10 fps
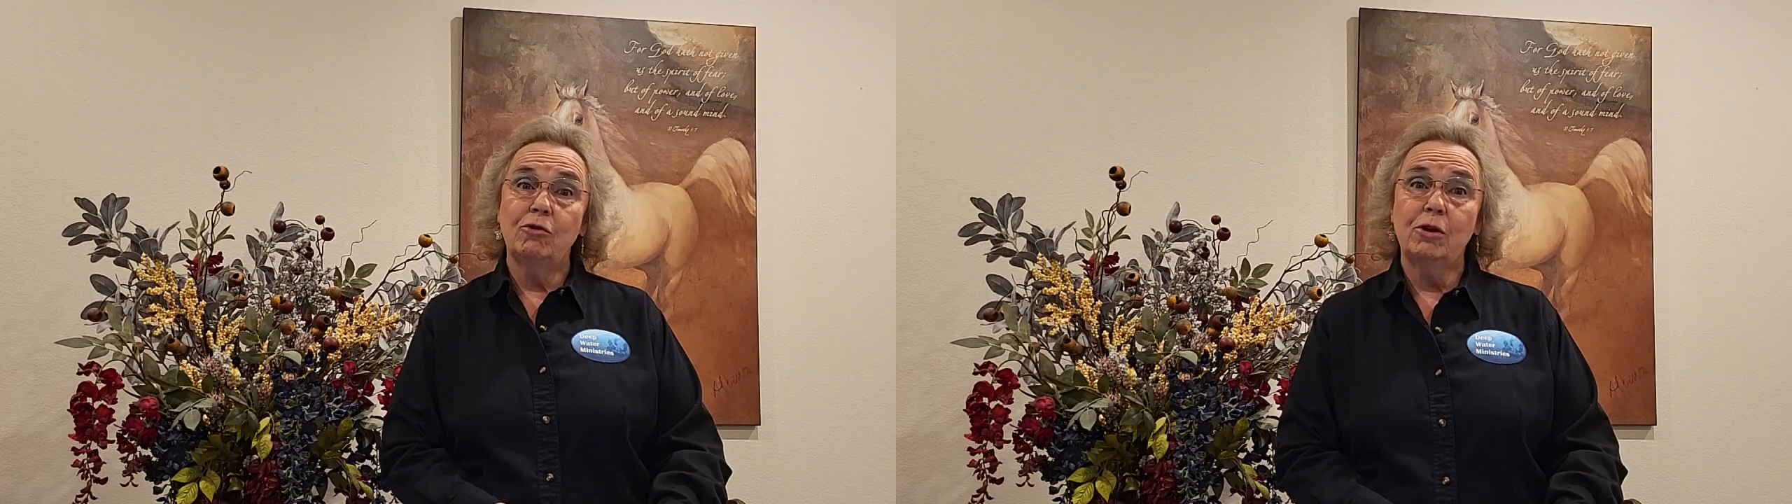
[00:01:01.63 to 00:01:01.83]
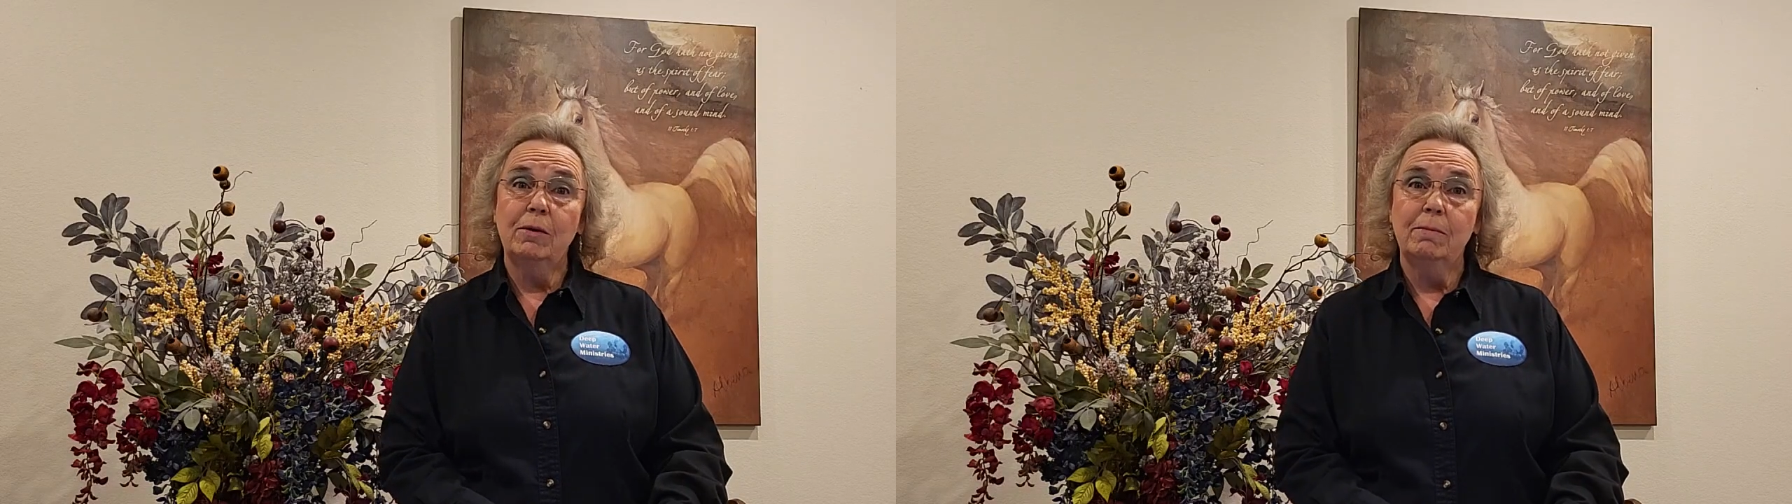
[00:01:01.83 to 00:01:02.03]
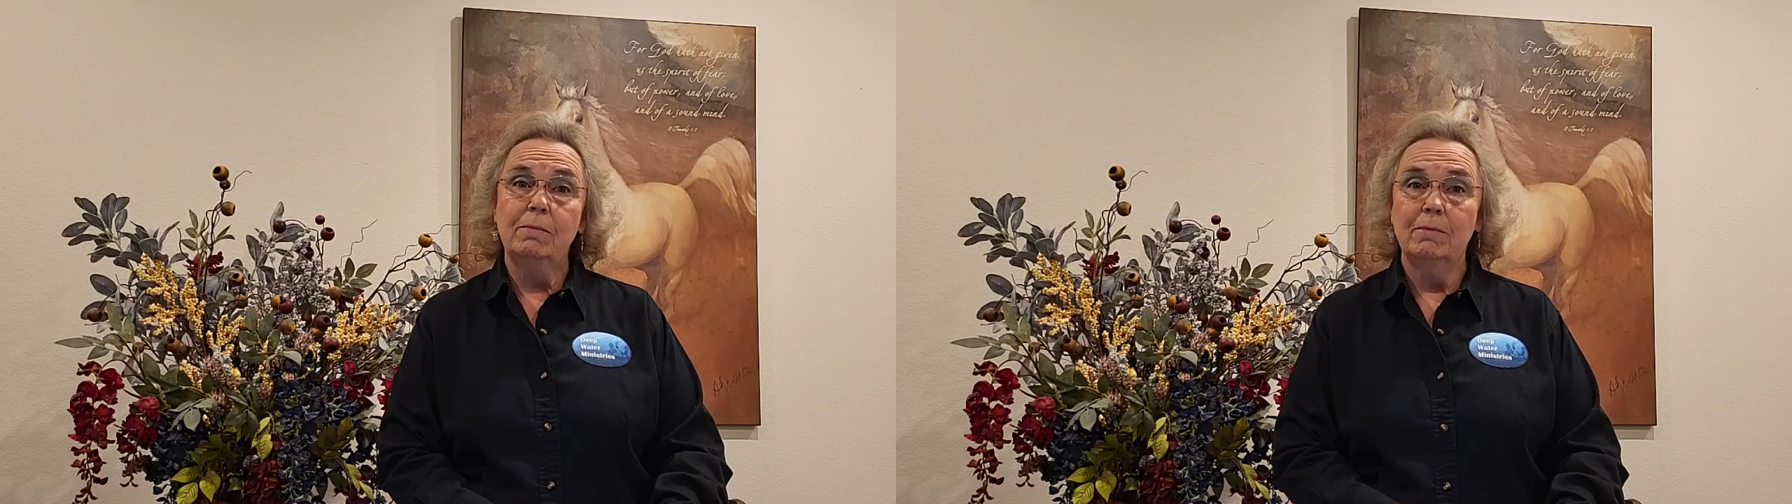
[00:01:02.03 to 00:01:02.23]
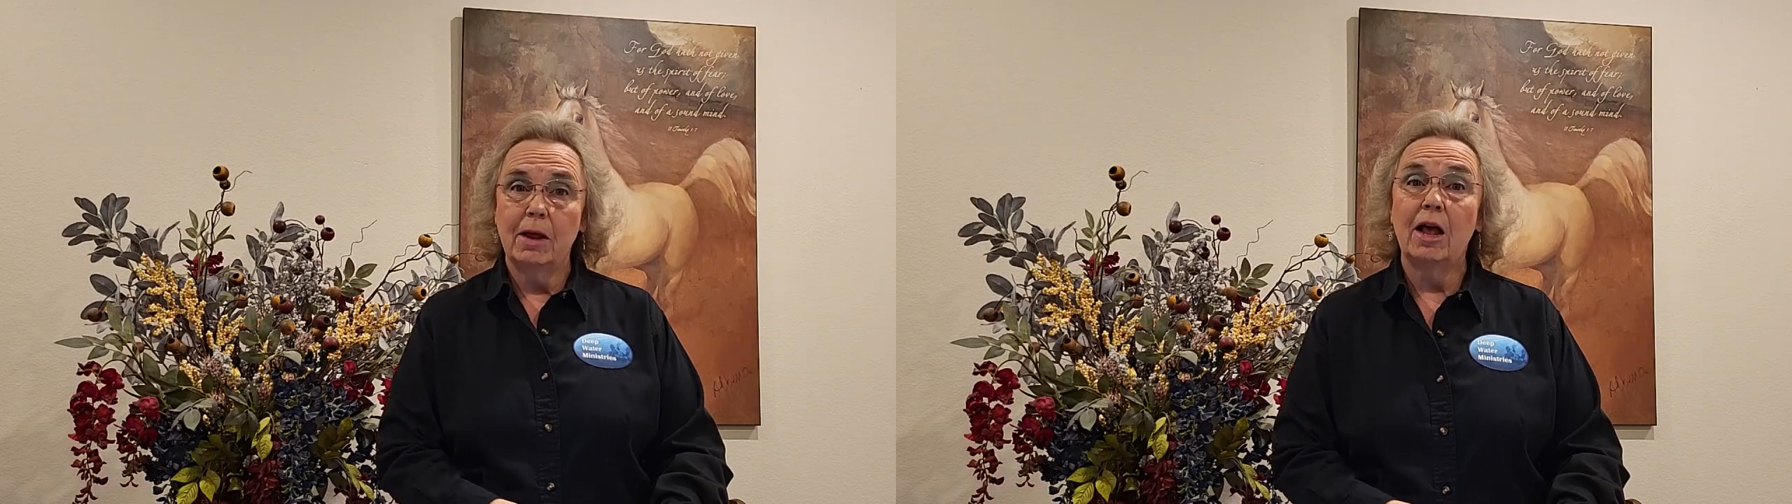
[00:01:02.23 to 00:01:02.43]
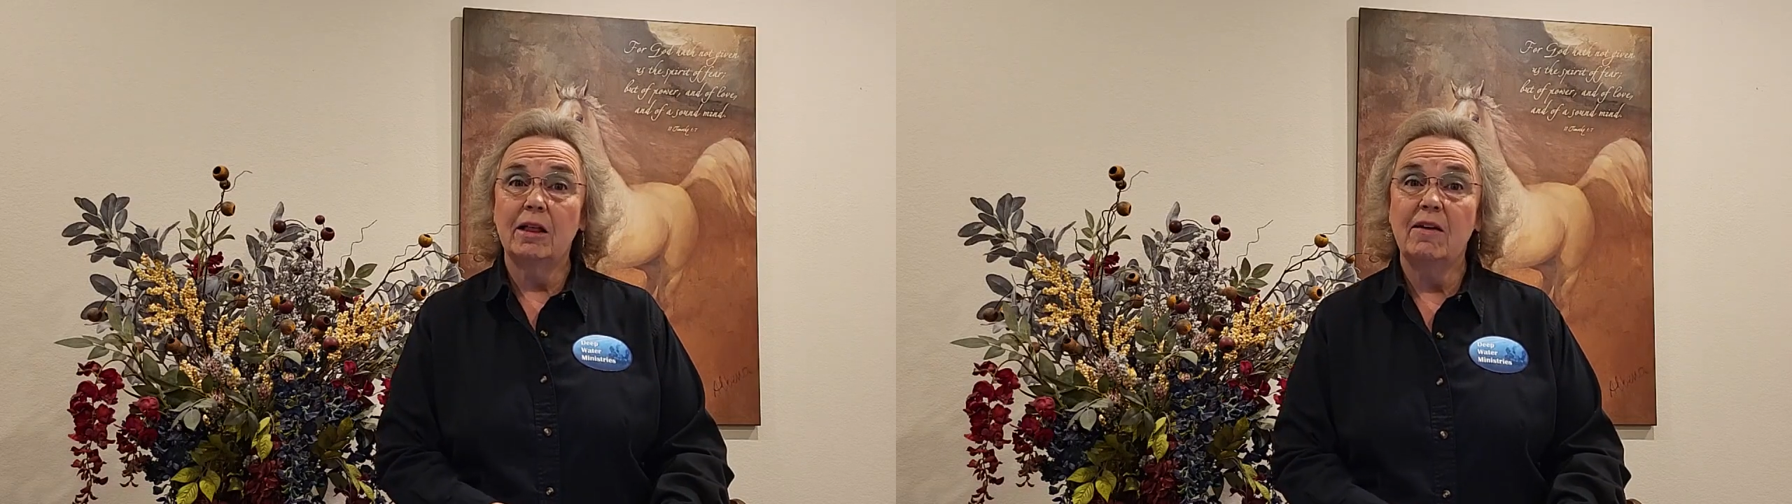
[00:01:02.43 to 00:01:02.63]
good.
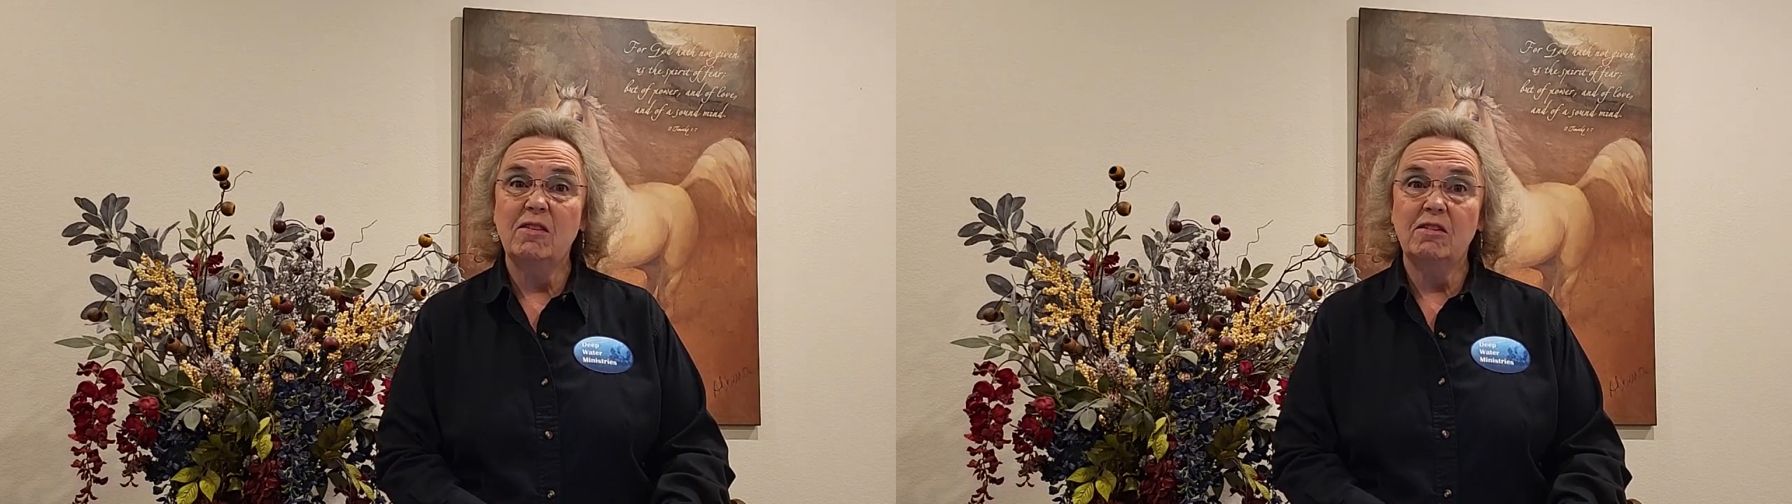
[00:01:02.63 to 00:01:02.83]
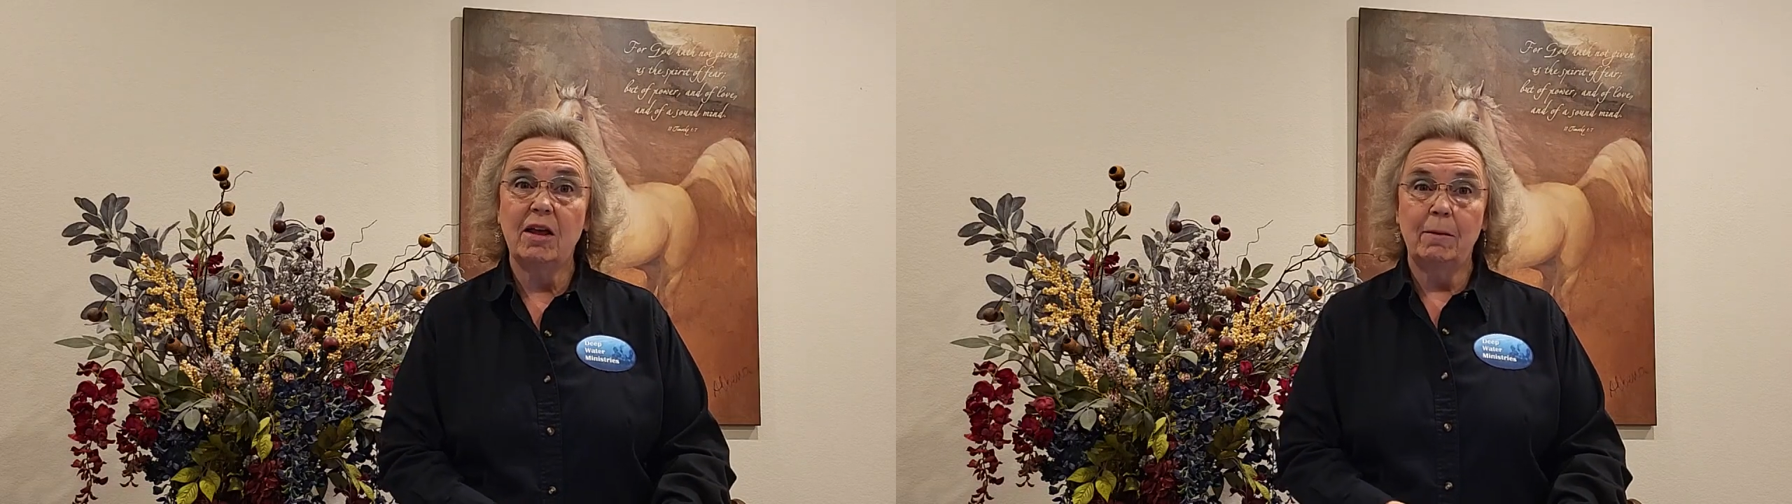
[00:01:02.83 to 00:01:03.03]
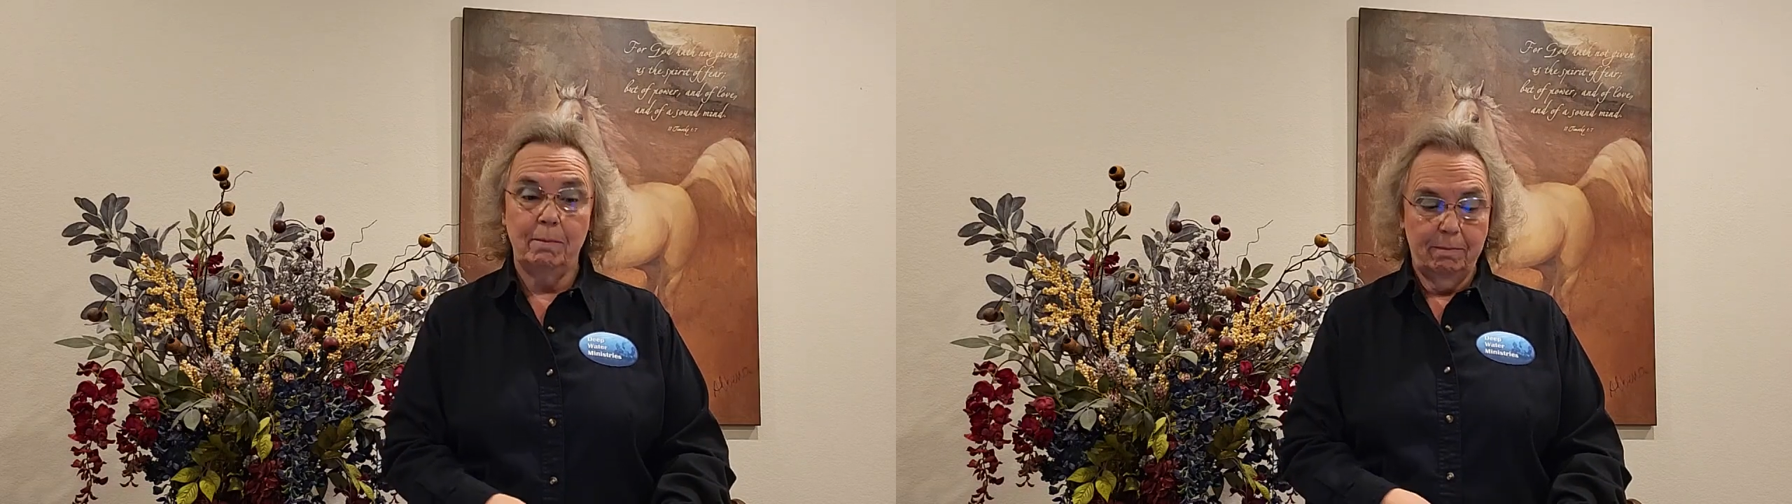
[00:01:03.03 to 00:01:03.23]
I'll have the same.